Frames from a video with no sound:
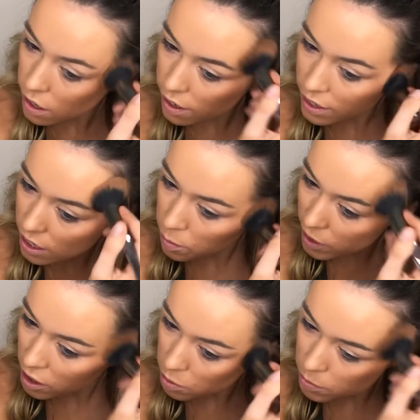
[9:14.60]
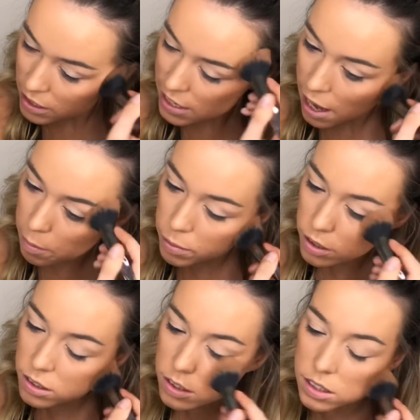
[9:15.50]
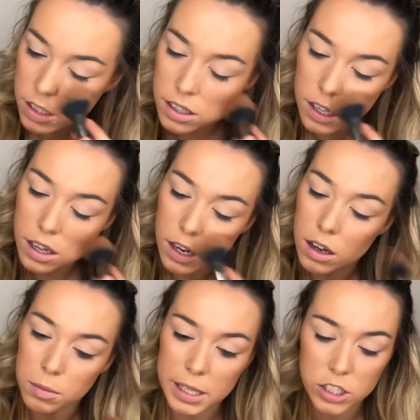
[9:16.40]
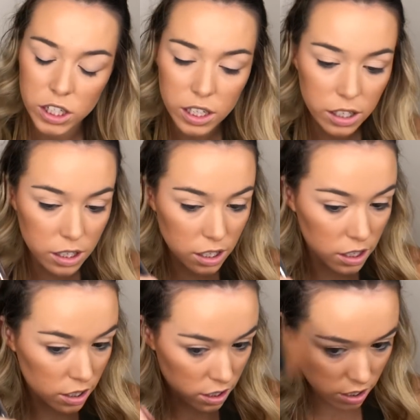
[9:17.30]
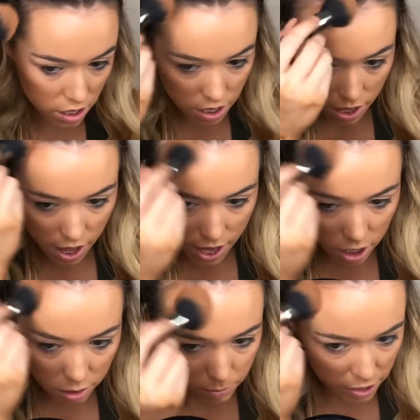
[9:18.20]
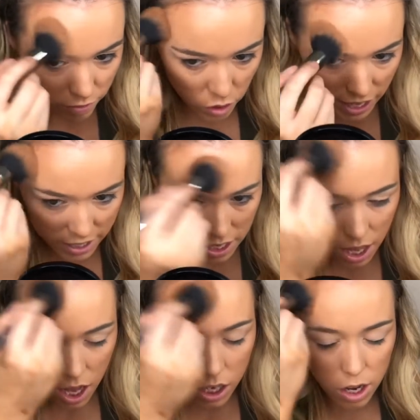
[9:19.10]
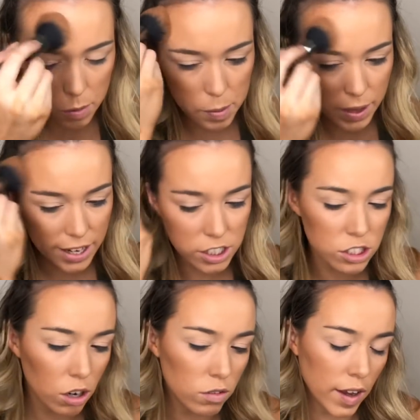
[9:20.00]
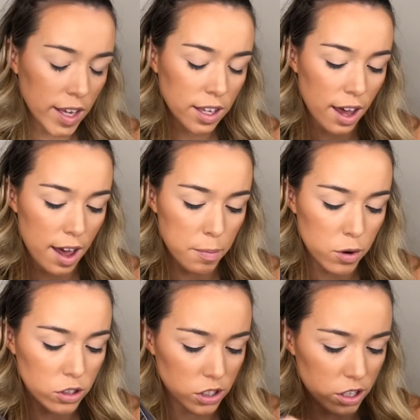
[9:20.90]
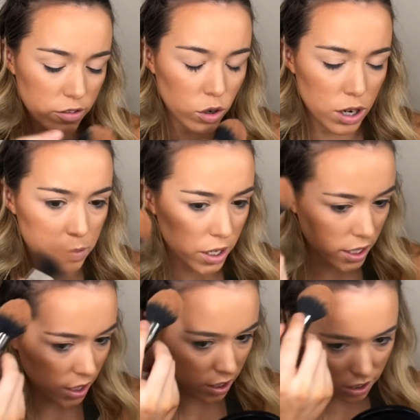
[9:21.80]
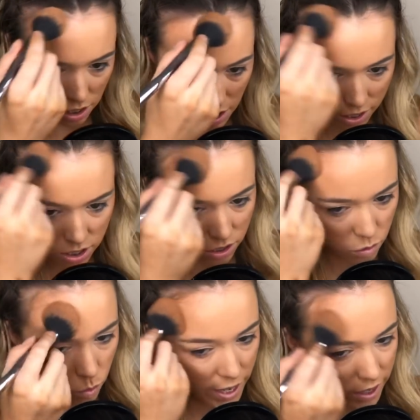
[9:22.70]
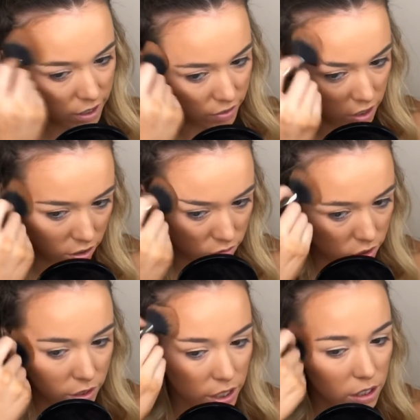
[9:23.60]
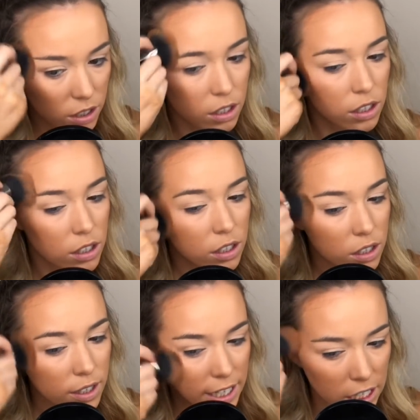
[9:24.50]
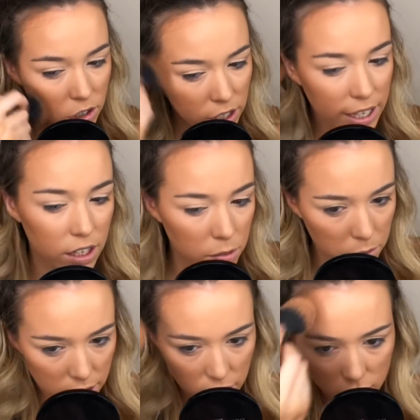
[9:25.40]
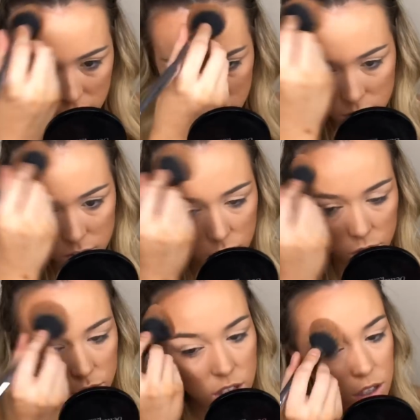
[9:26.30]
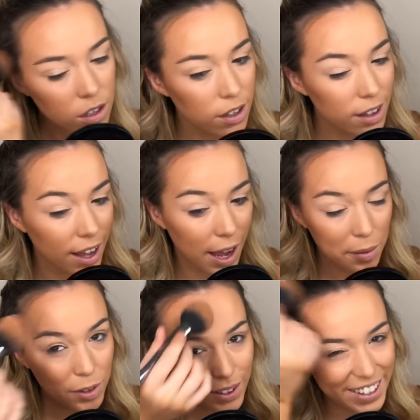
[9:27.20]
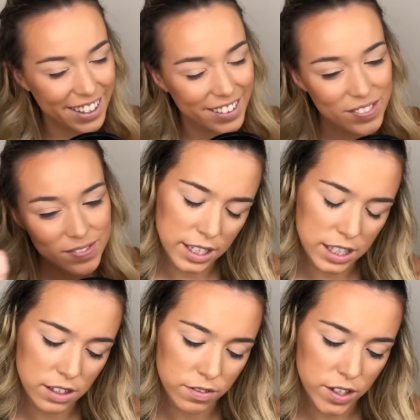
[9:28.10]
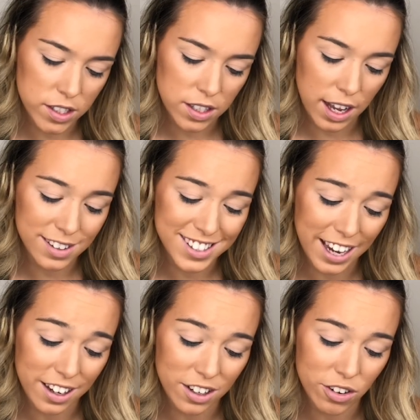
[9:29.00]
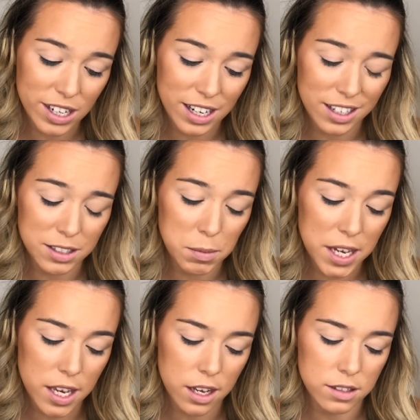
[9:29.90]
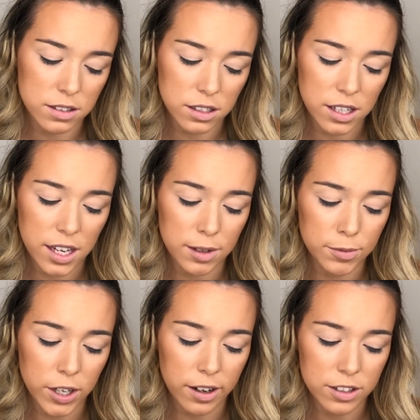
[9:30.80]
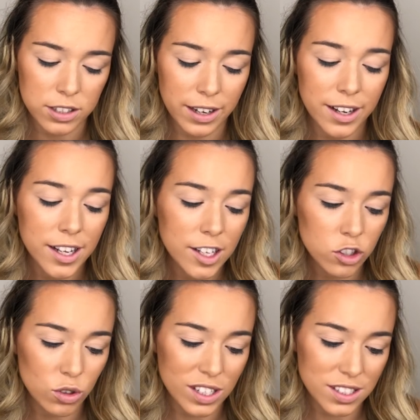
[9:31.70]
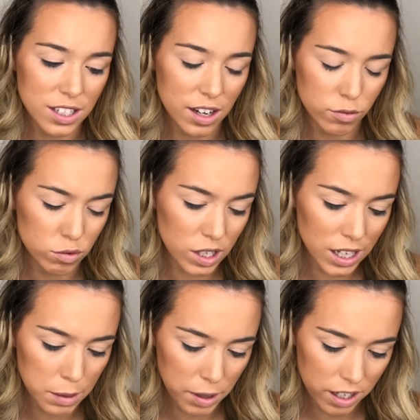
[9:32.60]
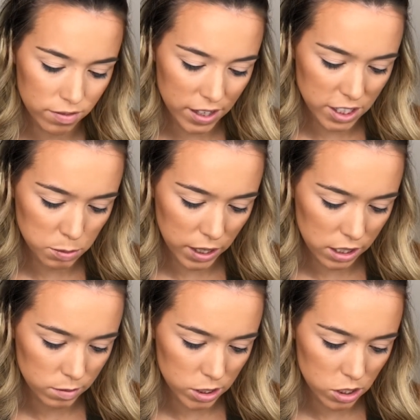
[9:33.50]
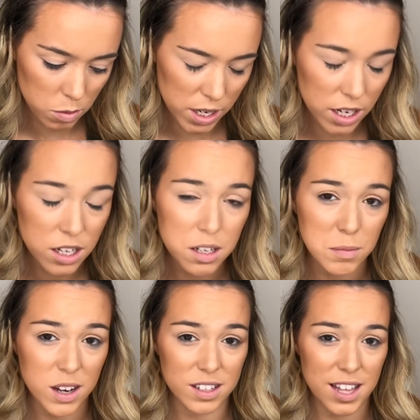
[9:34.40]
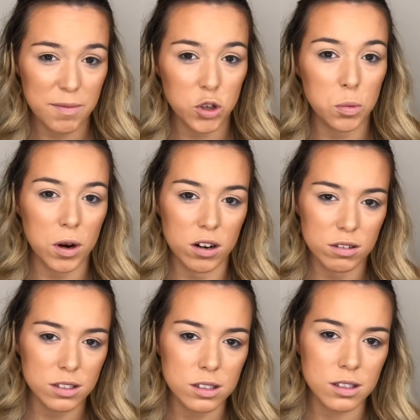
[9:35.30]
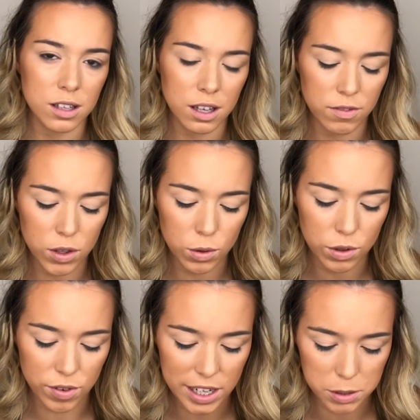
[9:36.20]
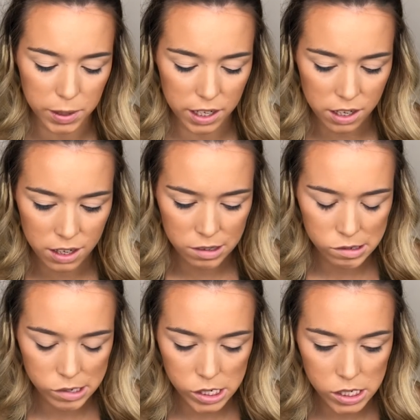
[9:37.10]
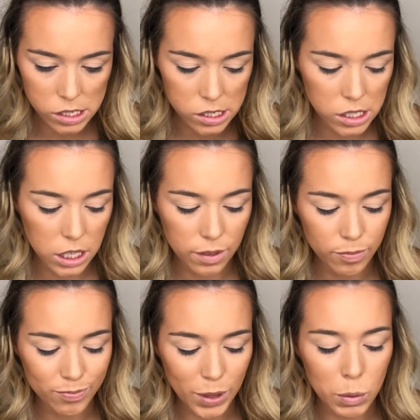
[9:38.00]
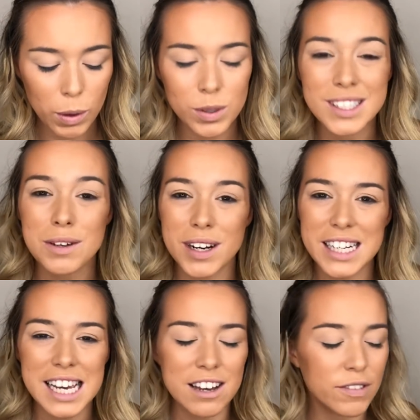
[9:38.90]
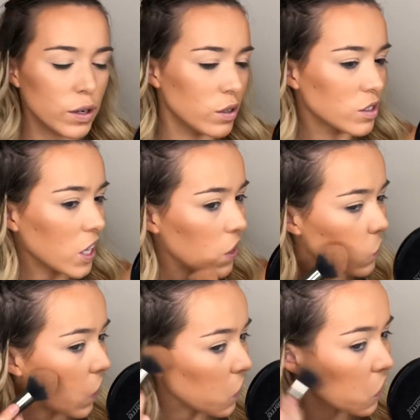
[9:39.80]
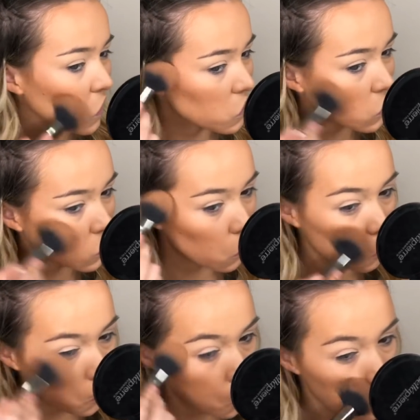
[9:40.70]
And then I bring up my temples, along my cheek, and on my forehead. A lot of people actually don't like bronze on their forehead, but I think you actually look weird if you don't do it. Like you look incomplete. So I'm doing it. Like the first and second ingredient is mica and titanium dioxide. So this would have really bad flashback, I'm assuming, because them two products give you the flashback. Well, we'll see when I take photos how well it shows up.